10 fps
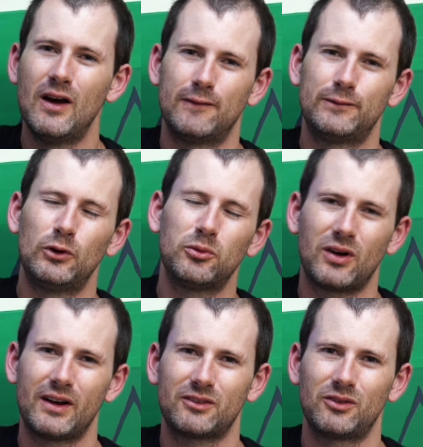a full
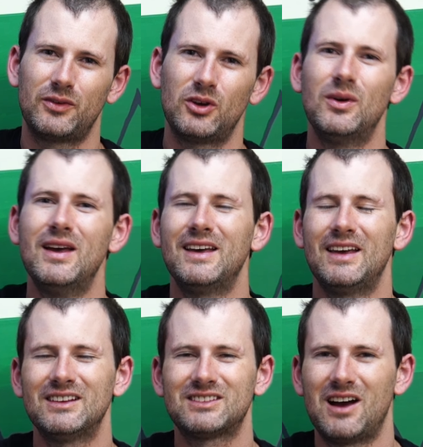product review
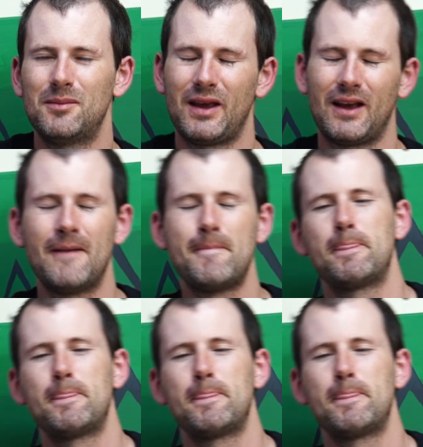is coming.